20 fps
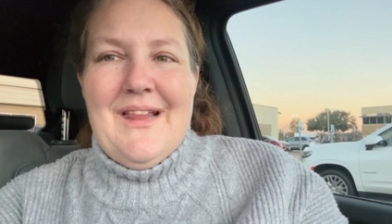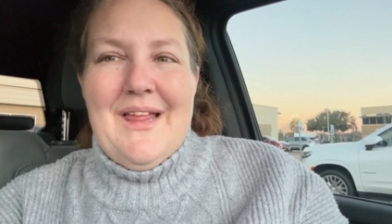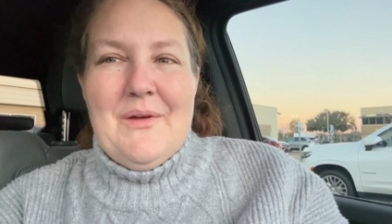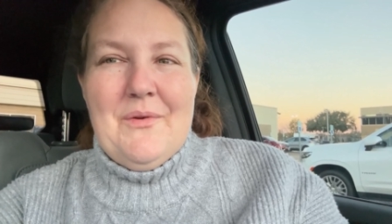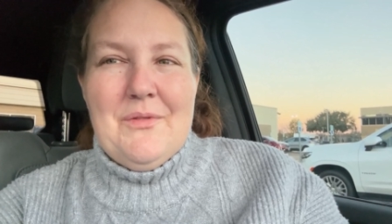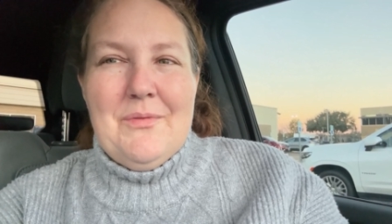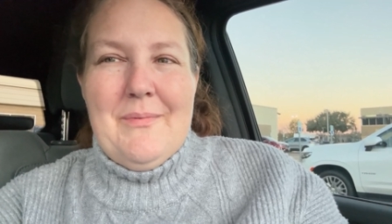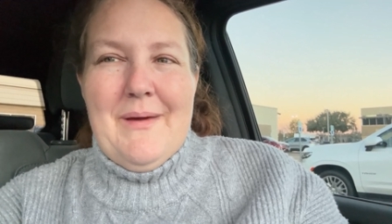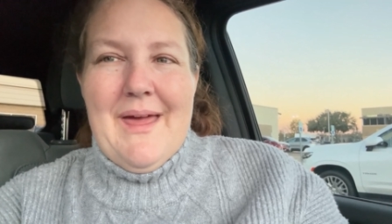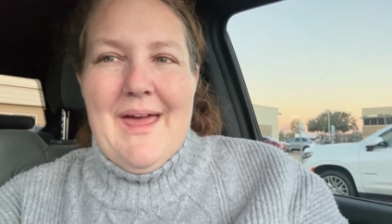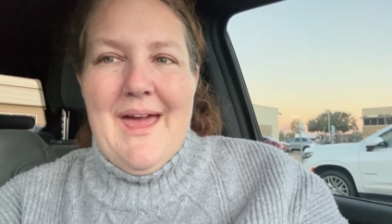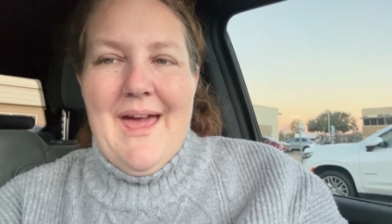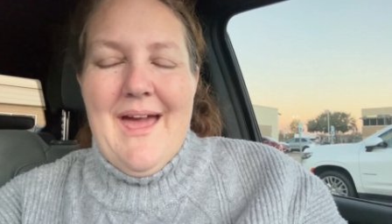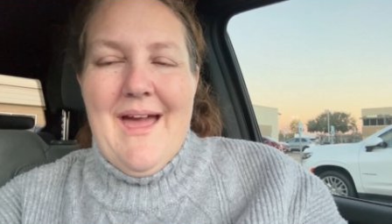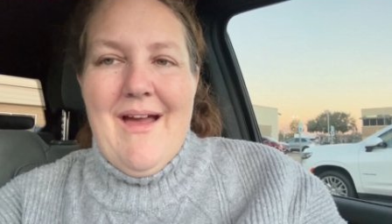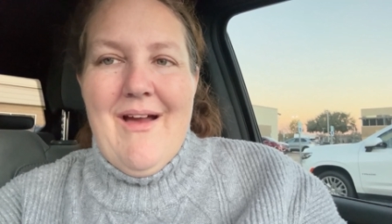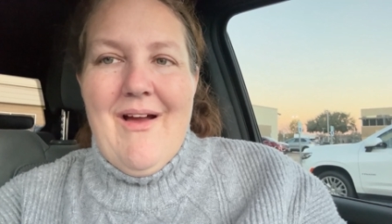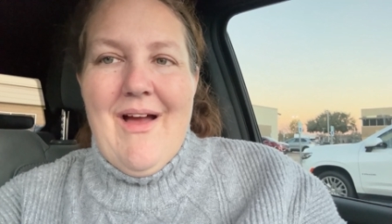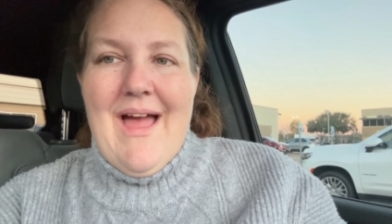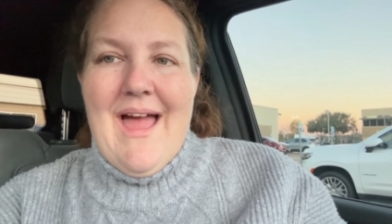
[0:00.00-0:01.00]
Like with my
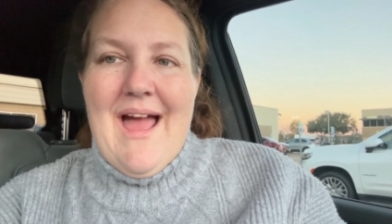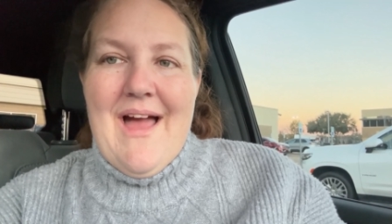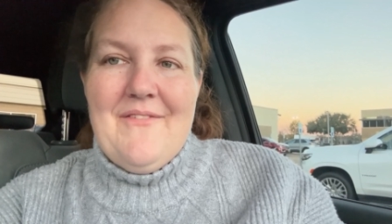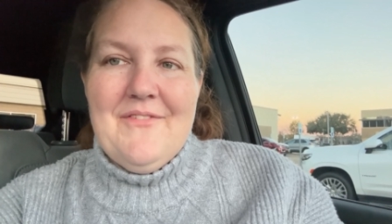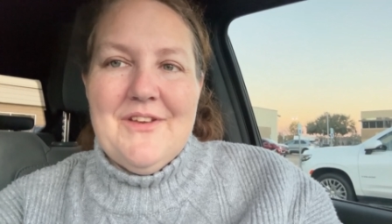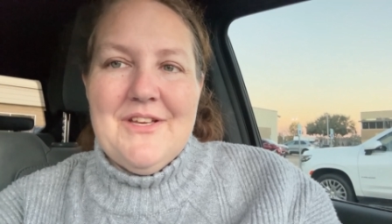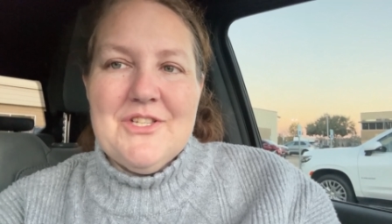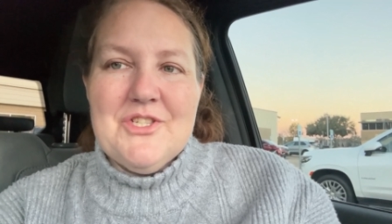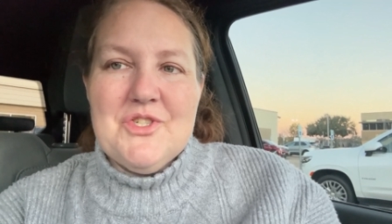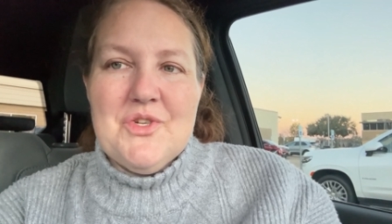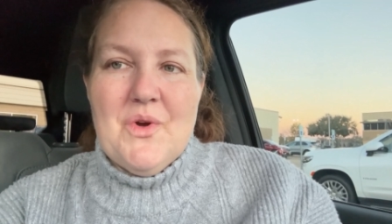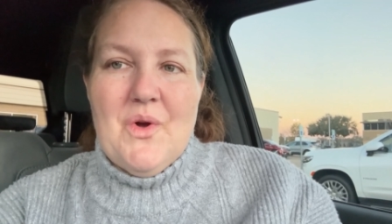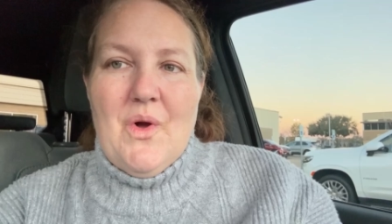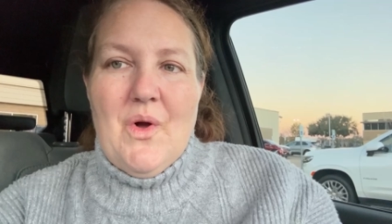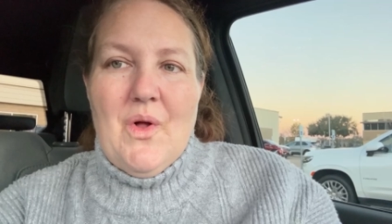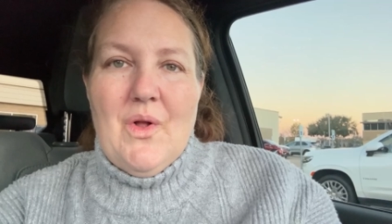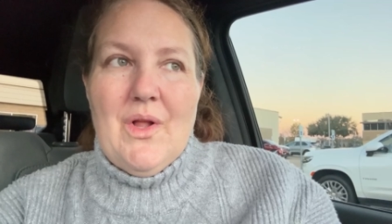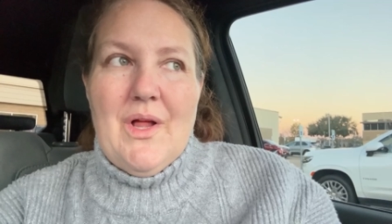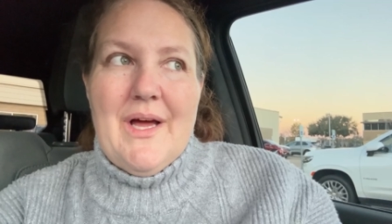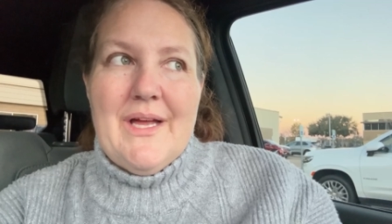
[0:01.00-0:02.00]
hair, I have
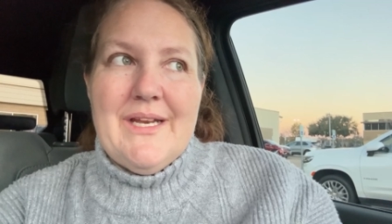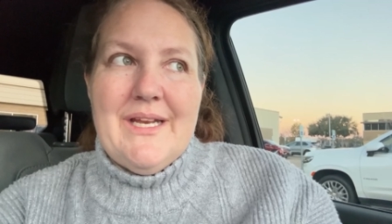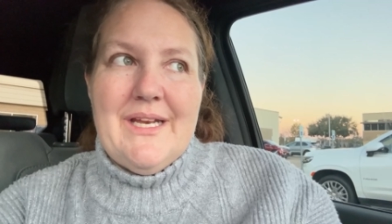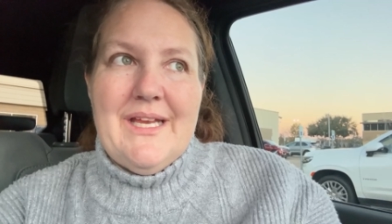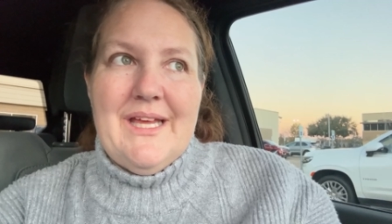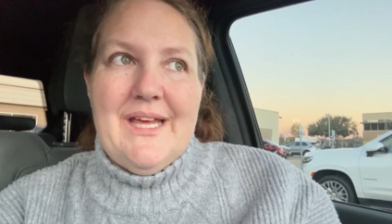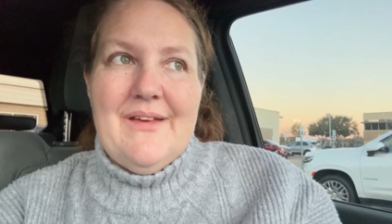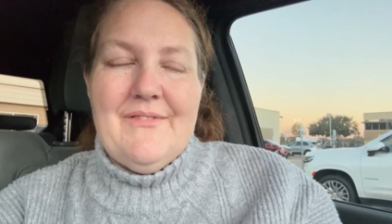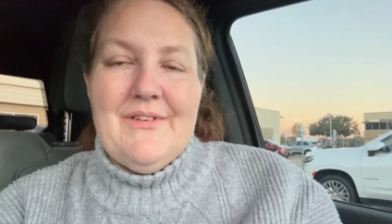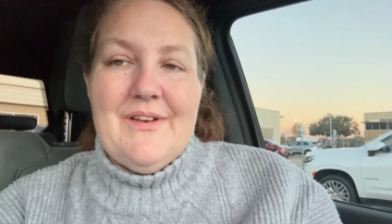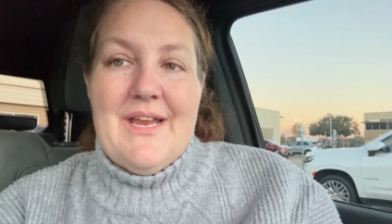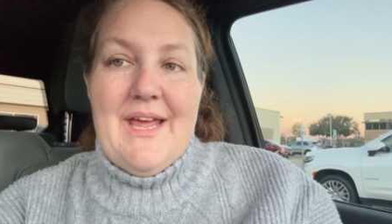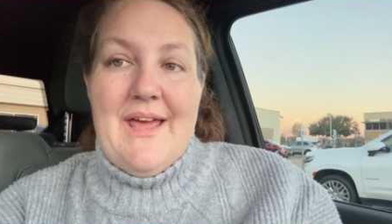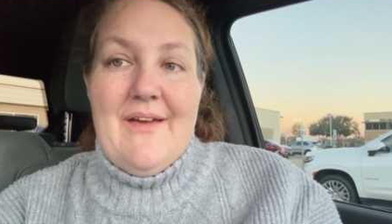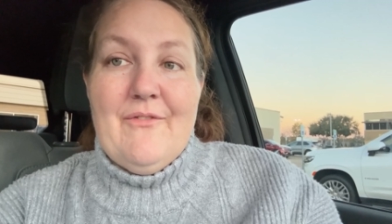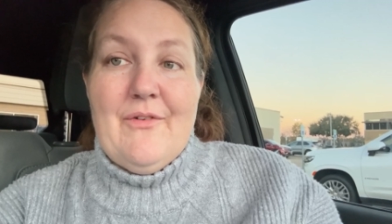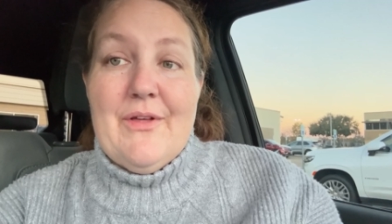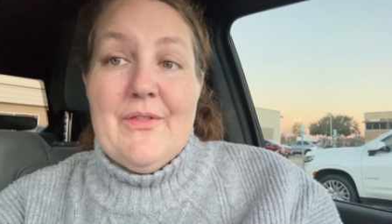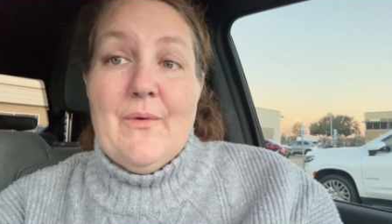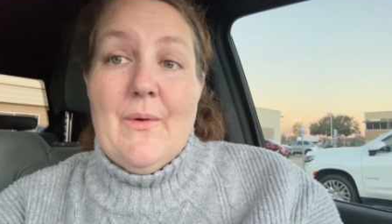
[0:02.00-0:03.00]
control on any given day
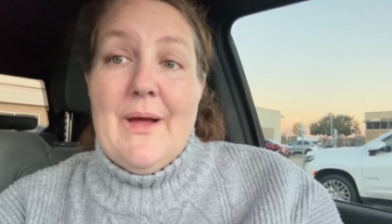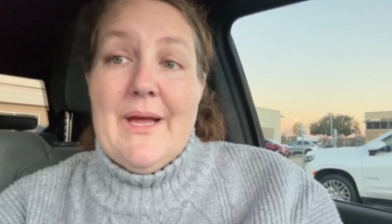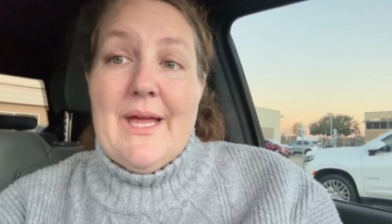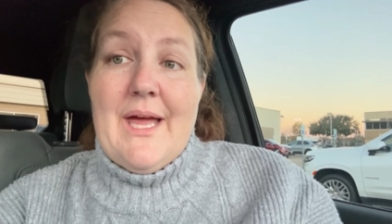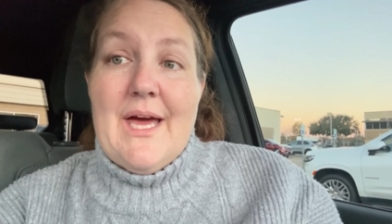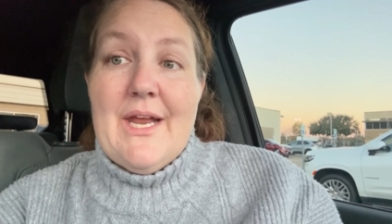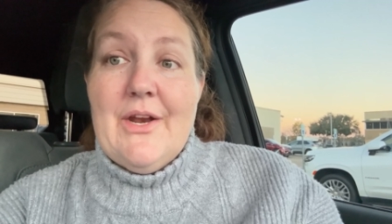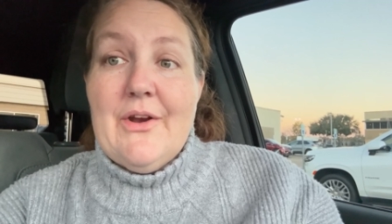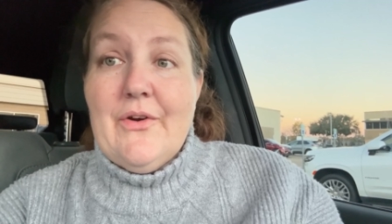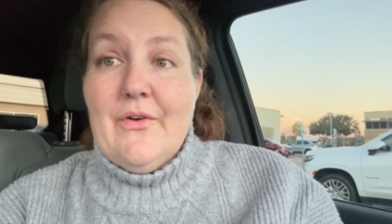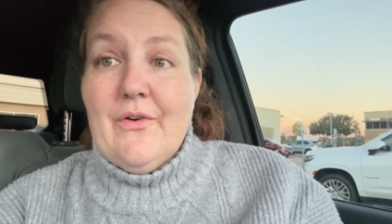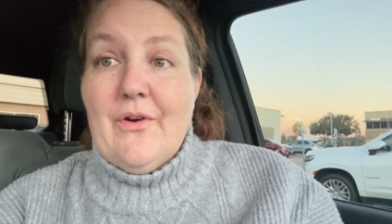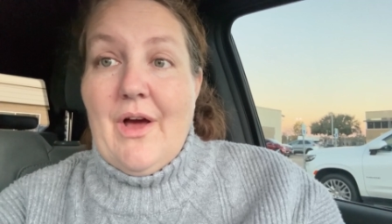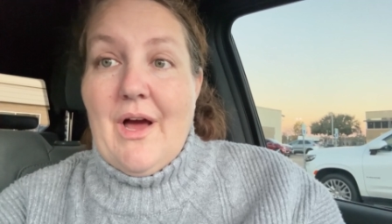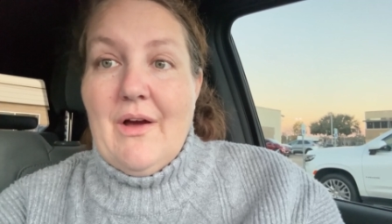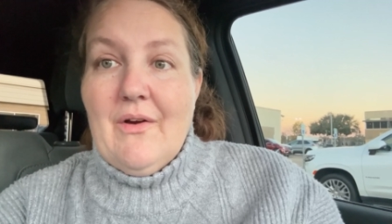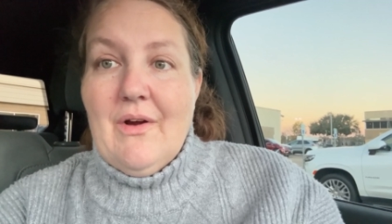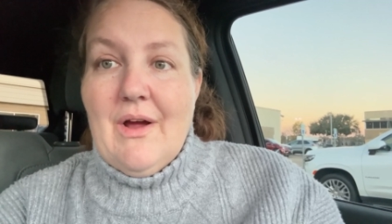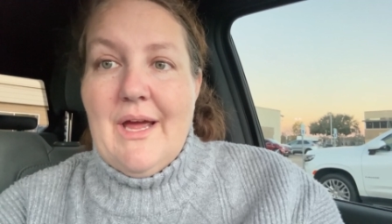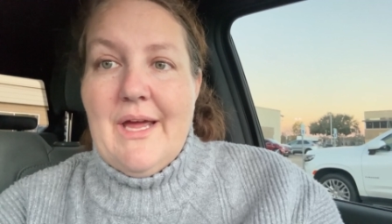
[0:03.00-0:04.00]
of whether I cut it or
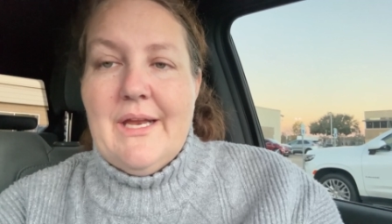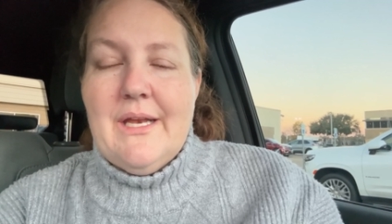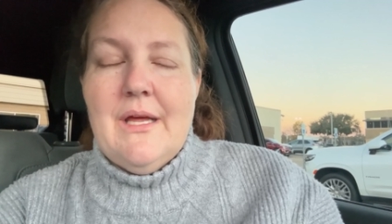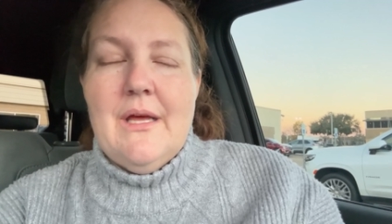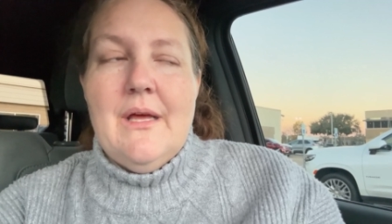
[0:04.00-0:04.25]
not, right?